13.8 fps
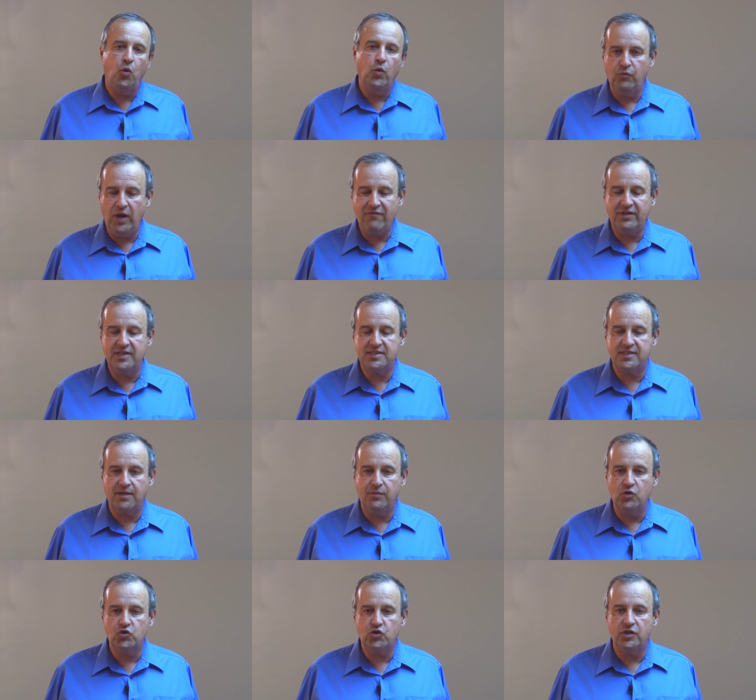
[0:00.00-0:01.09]
we have a
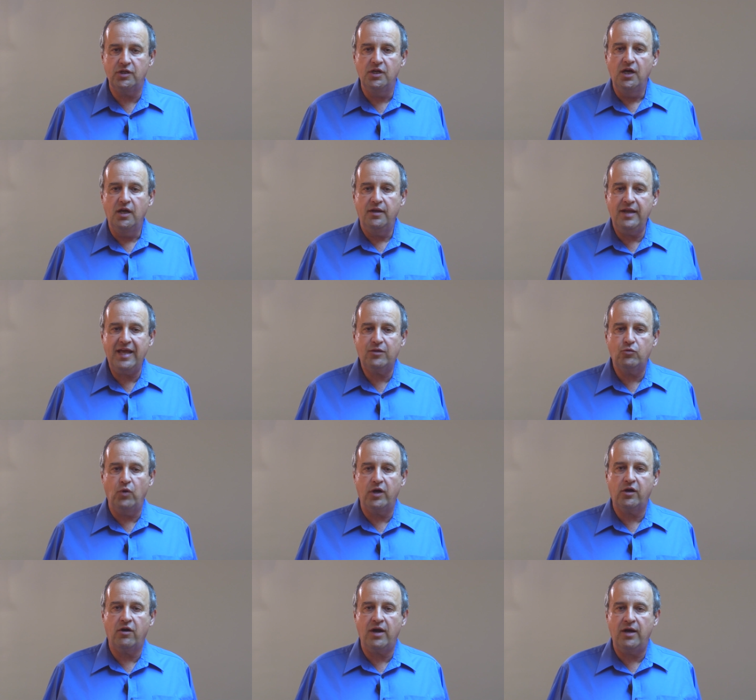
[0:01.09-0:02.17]
distribution
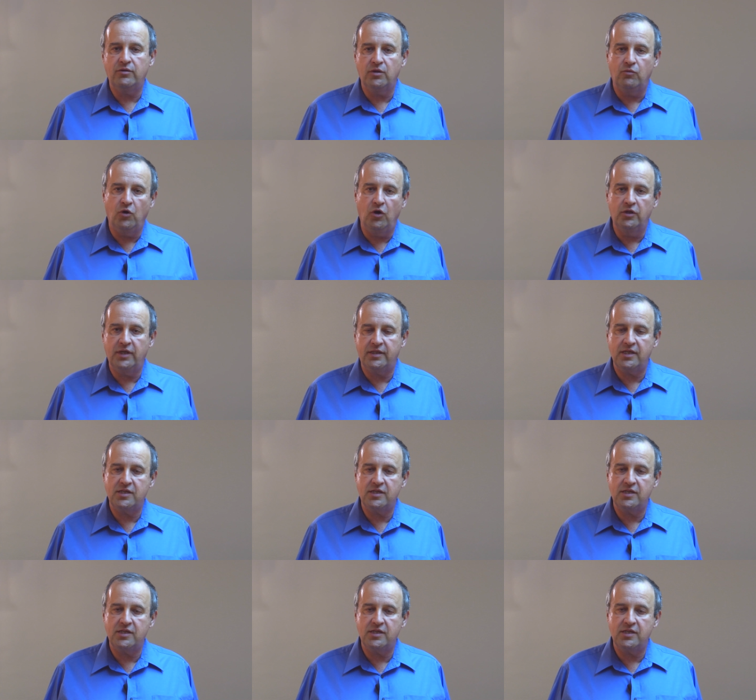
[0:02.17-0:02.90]
network around the world that